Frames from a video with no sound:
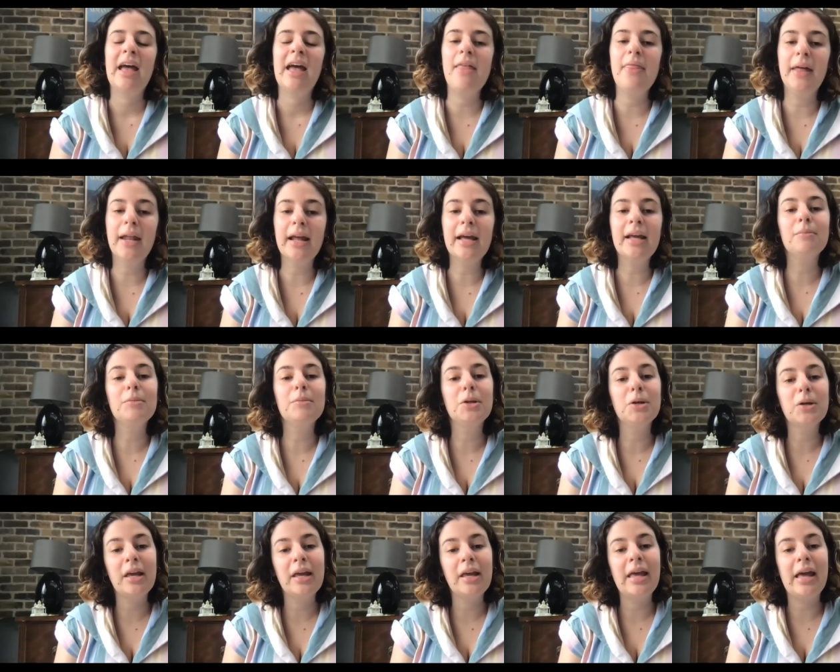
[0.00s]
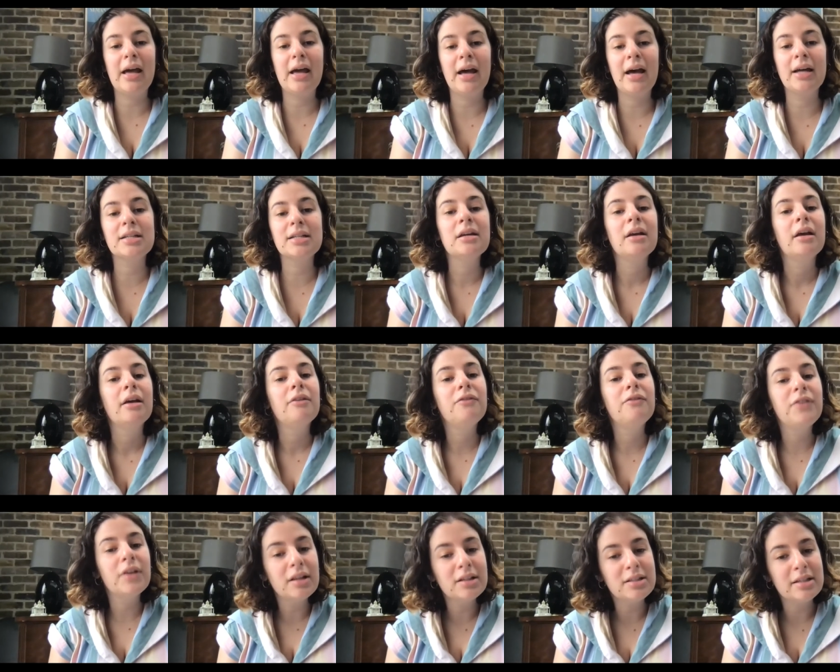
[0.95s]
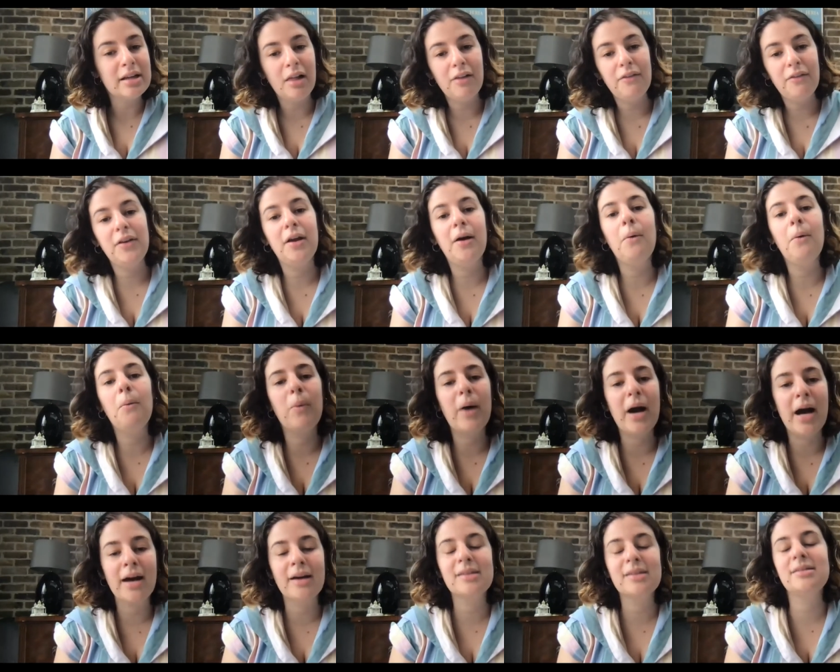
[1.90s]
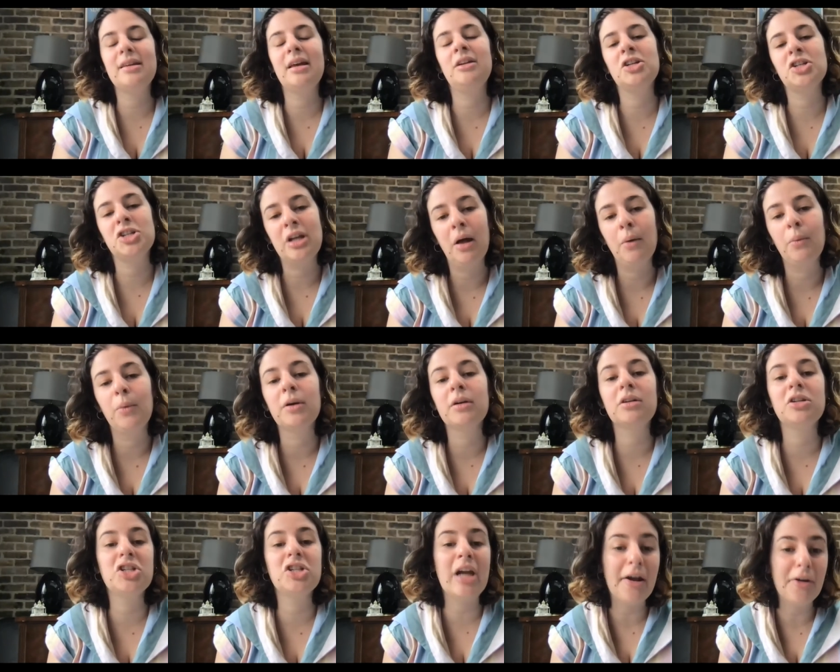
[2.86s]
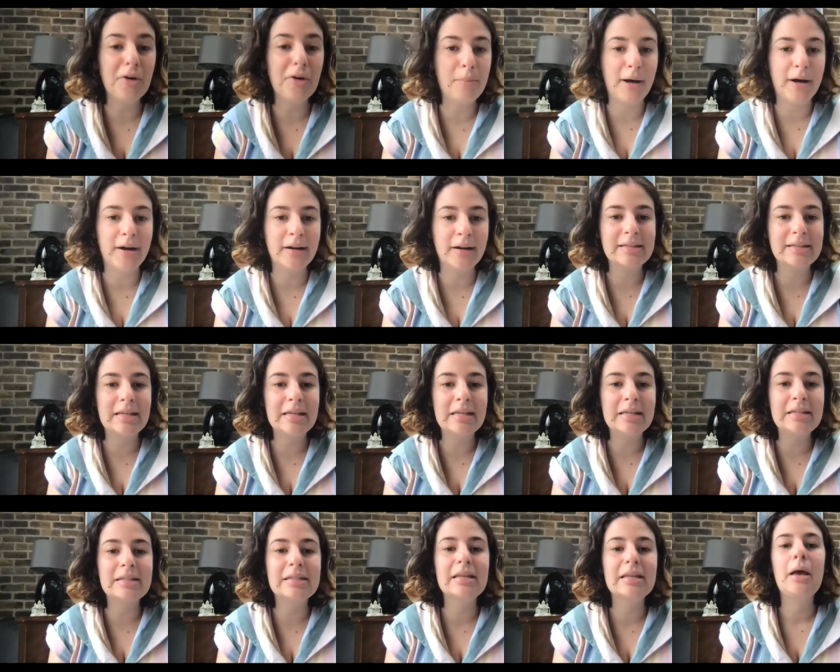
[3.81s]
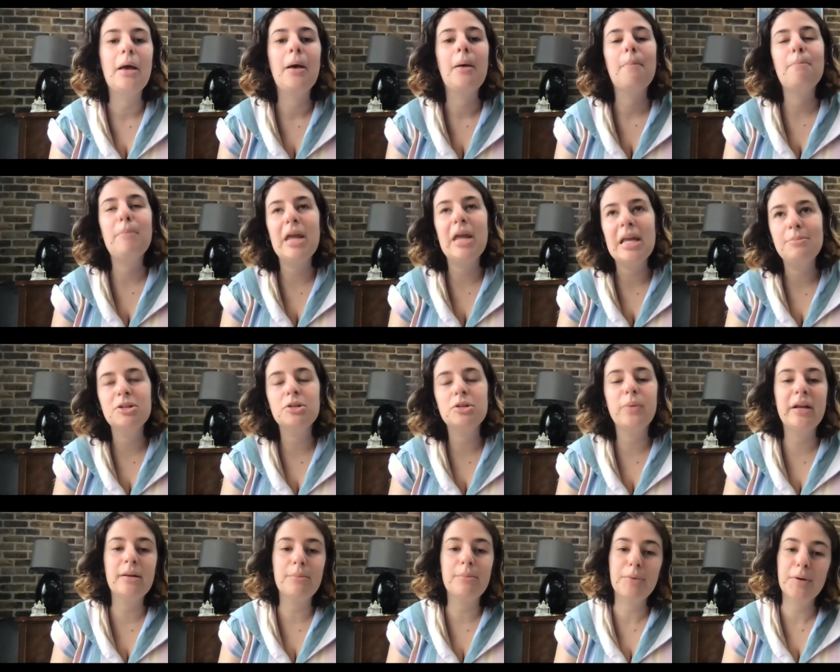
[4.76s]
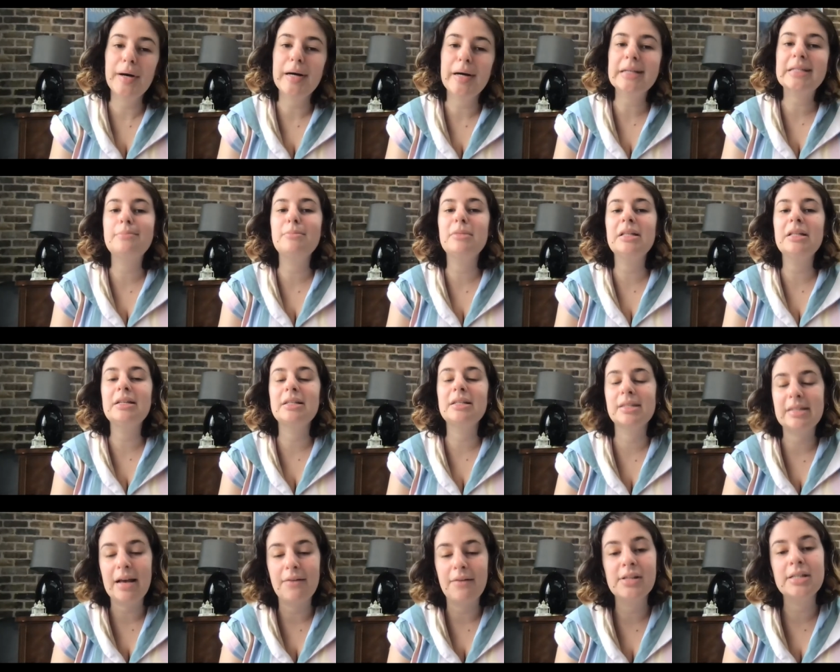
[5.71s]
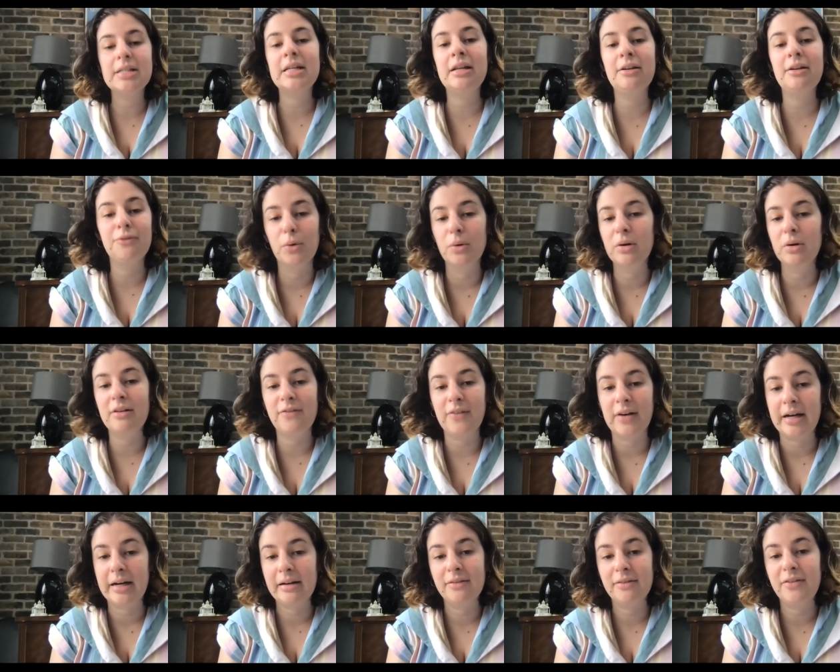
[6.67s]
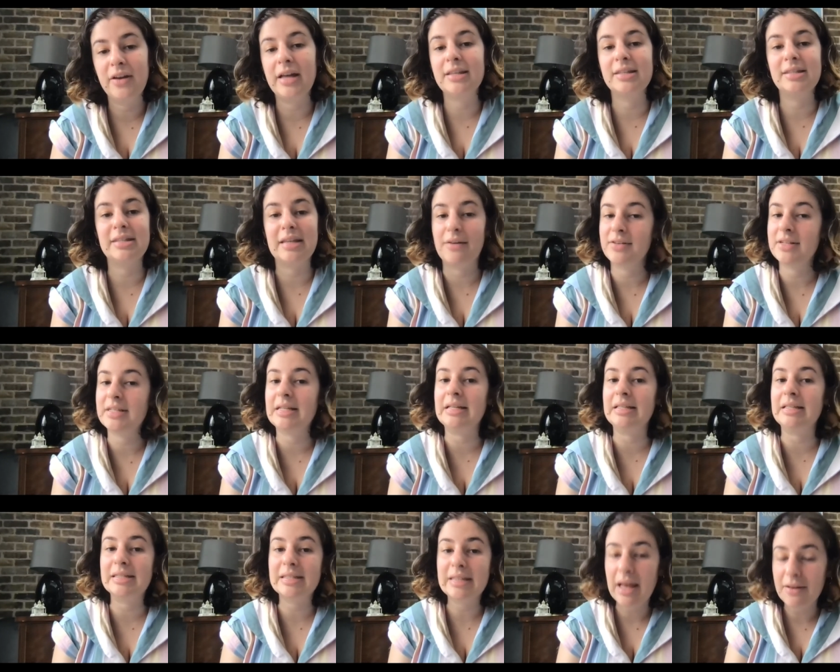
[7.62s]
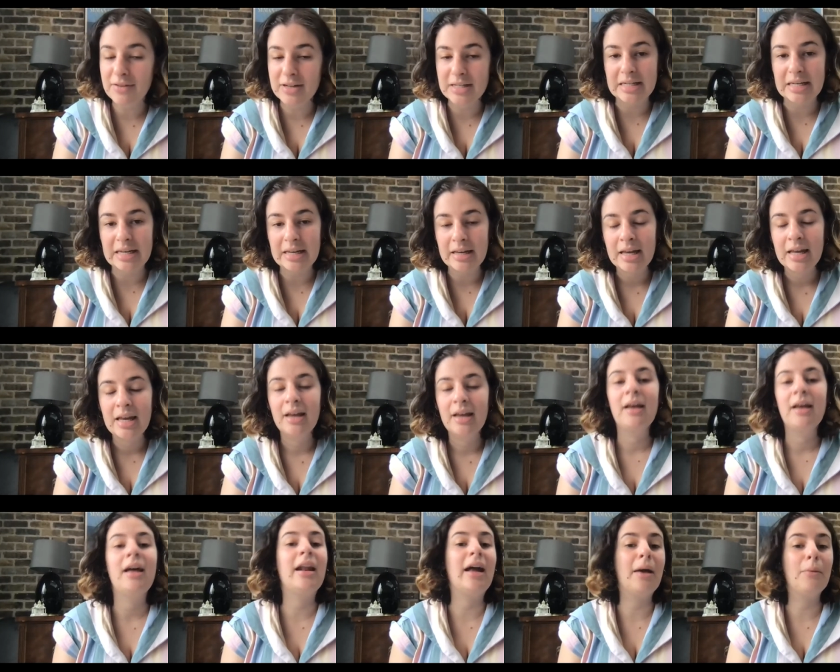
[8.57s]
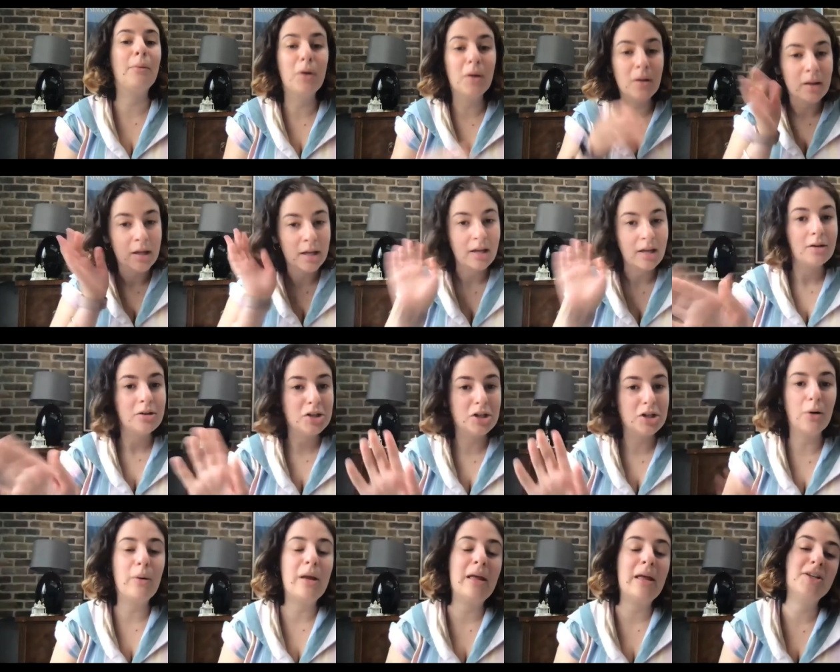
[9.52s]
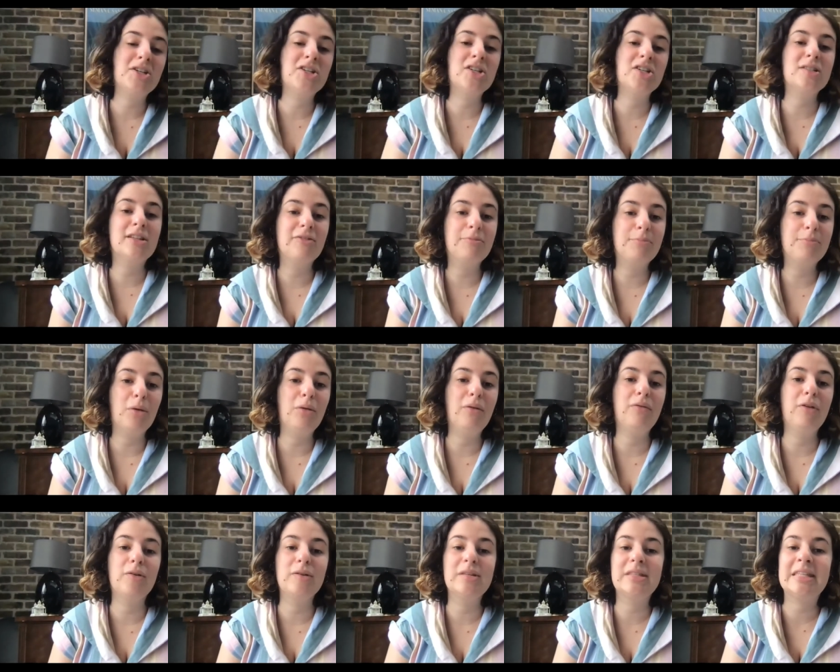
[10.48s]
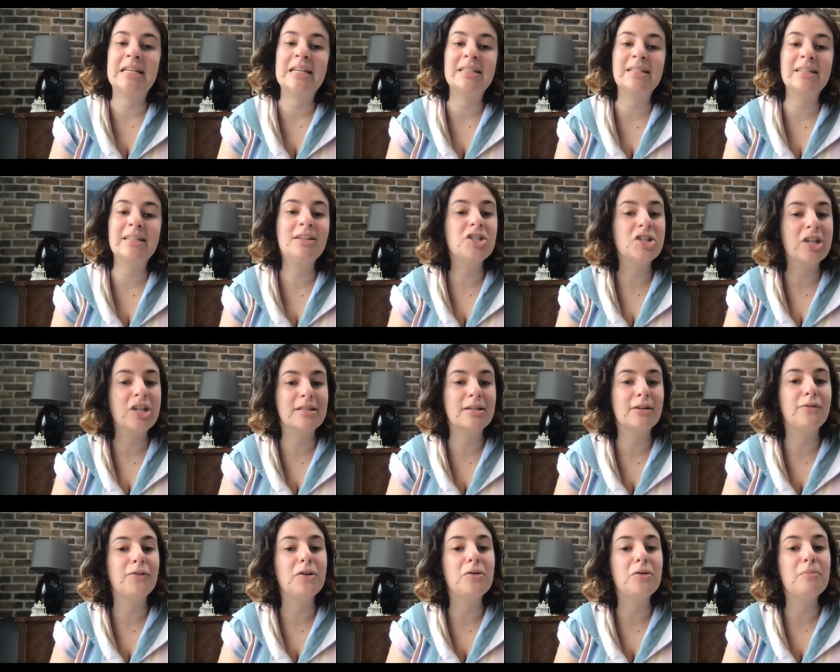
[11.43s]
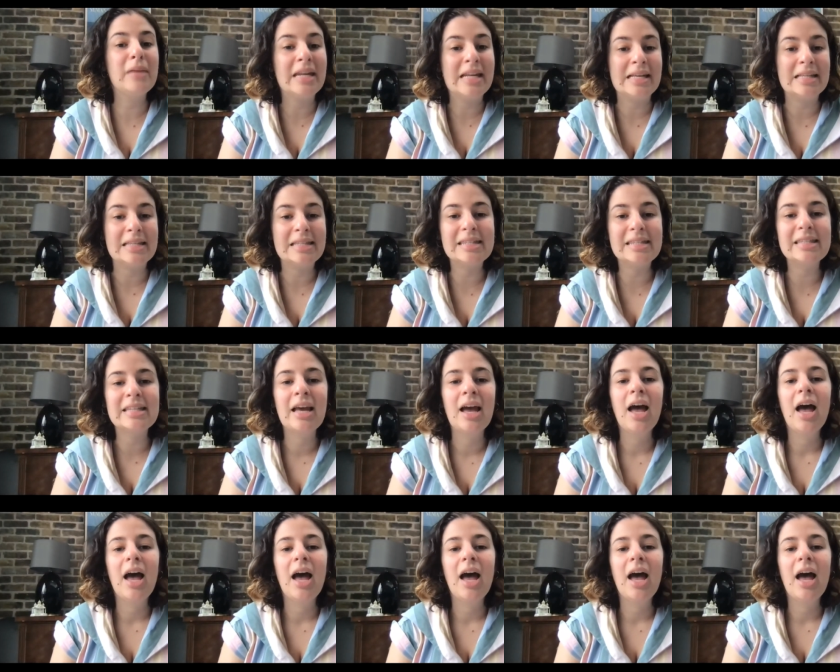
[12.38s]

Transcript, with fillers: And then I am looking at Philadelphia wax and shellwork shadow boxes made between approximately 1745 and 1770. And I will show images of both of those things in just a few minutes.